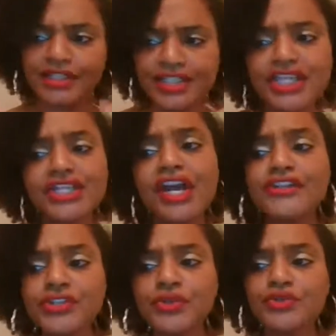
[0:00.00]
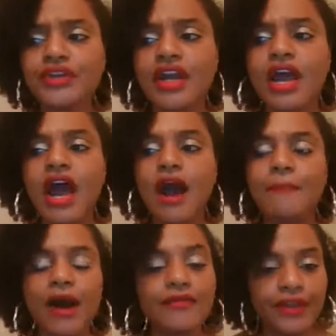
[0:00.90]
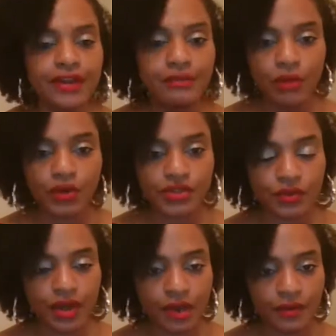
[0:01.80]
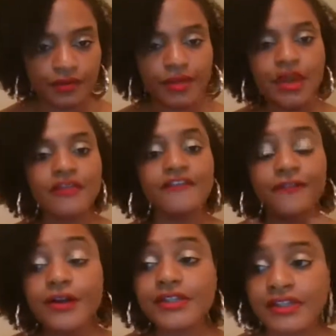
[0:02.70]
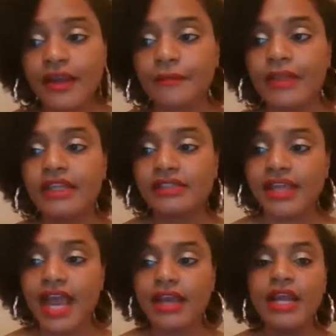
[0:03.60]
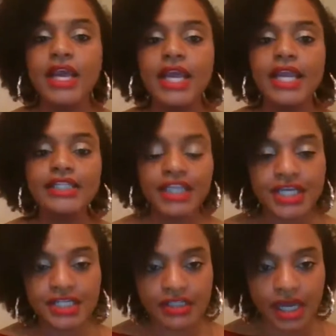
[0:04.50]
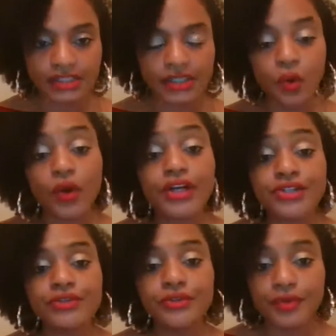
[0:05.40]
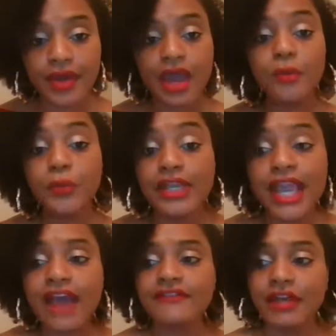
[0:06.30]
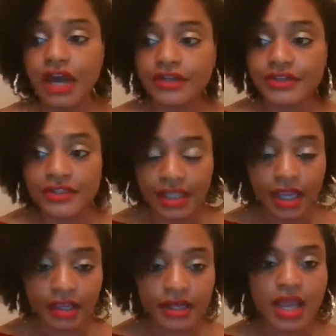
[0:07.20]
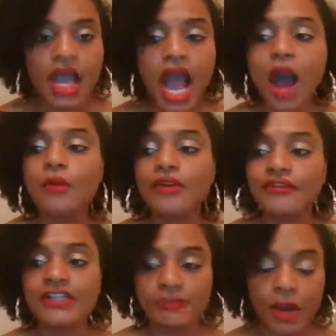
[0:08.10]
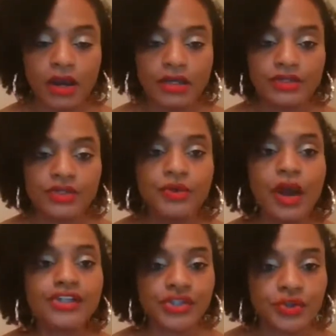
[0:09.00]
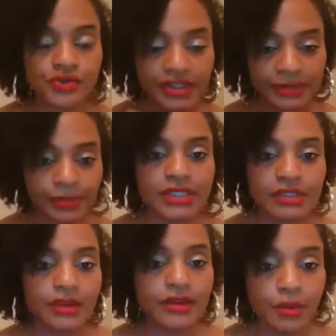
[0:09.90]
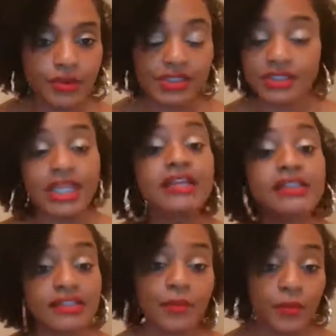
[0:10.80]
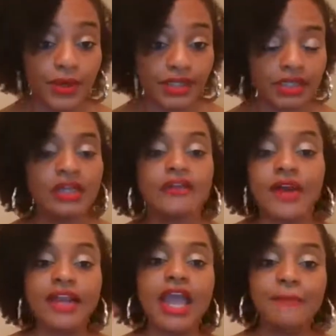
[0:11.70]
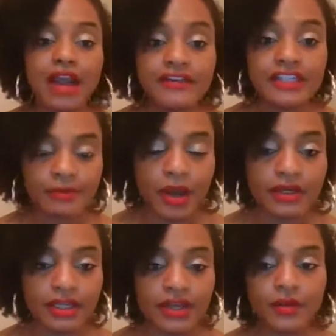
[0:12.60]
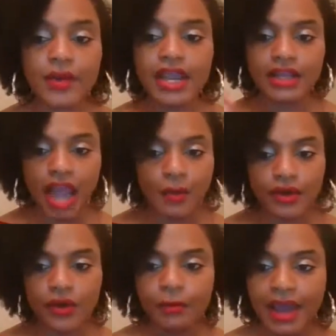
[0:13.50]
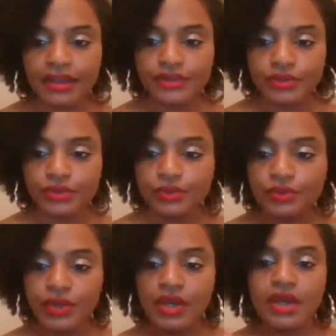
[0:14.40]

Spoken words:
teaching our children about their emotional health, the first step is that it teaches us, in order to do that, we have to understand how we respond to our children expressing their emotions. That is step one, right? Am I responding in a way? I want to go back to